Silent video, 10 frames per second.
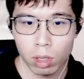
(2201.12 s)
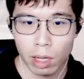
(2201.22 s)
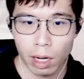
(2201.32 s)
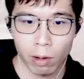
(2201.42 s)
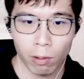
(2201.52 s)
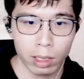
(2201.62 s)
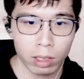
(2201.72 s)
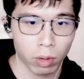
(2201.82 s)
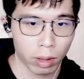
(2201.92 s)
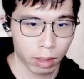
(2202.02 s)
and
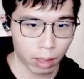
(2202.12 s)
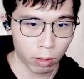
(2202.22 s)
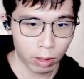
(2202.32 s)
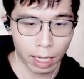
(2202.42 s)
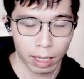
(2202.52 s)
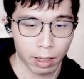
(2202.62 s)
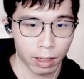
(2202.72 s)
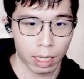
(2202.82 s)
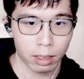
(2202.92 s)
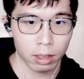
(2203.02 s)
white could still get a
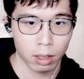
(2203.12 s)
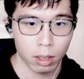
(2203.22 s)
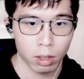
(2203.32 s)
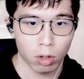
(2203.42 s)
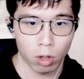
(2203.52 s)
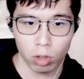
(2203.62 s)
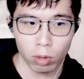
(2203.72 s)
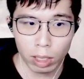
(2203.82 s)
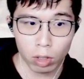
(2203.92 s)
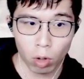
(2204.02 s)
net.
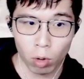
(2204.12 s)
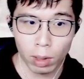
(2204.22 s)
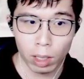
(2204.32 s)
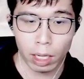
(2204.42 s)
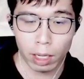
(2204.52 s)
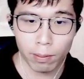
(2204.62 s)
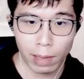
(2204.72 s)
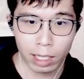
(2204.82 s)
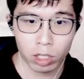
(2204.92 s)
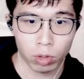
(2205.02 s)
Although in the opening,
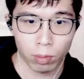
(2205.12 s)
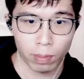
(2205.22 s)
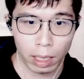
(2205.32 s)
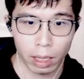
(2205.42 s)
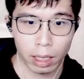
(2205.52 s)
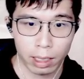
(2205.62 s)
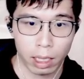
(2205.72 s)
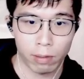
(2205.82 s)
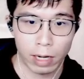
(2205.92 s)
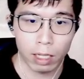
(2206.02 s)
black should be
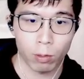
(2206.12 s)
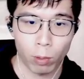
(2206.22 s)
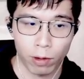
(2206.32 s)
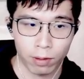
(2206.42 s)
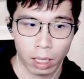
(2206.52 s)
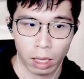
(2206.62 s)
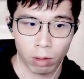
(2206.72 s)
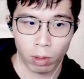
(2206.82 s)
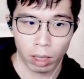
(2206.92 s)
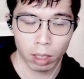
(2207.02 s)
satisfied with
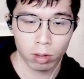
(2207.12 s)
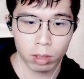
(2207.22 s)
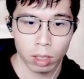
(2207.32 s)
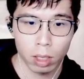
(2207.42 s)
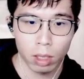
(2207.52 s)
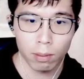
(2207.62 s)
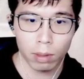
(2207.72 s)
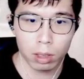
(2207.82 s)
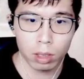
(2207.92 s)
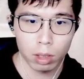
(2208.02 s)
this result,
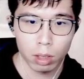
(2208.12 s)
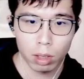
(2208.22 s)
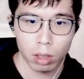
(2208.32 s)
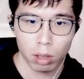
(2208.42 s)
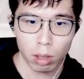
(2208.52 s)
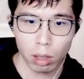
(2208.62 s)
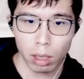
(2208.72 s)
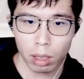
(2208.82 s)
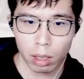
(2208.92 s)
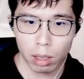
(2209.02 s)
but
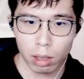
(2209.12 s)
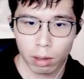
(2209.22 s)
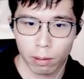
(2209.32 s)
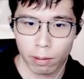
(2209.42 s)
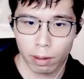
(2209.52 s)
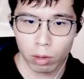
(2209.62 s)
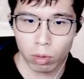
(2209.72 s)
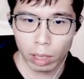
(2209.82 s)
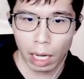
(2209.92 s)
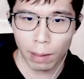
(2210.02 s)
it's a
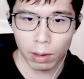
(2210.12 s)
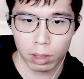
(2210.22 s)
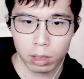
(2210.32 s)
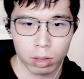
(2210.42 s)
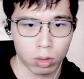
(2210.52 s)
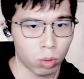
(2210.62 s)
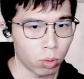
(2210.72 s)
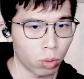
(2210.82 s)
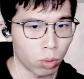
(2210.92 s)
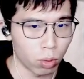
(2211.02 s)
good habit
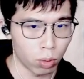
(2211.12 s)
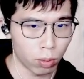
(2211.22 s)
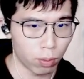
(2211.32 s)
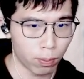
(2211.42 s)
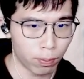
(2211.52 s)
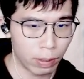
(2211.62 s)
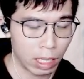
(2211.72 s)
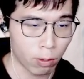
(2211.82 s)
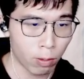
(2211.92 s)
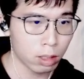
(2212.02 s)
to
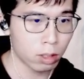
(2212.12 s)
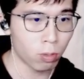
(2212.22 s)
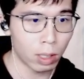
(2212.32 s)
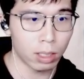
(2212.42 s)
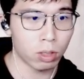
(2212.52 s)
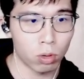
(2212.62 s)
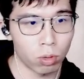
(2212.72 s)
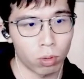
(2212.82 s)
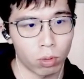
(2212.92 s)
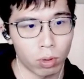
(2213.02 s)
prevent white
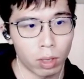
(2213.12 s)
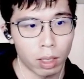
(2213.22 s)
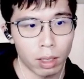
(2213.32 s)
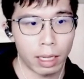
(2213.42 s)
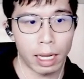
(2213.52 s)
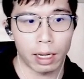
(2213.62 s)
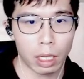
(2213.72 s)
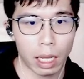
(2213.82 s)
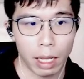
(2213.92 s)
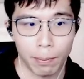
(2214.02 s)
to get
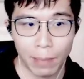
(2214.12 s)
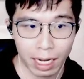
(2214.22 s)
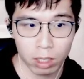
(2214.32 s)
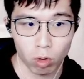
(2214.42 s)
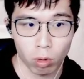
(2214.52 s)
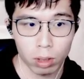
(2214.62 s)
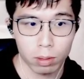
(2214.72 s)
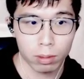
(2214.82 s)
a backdoor.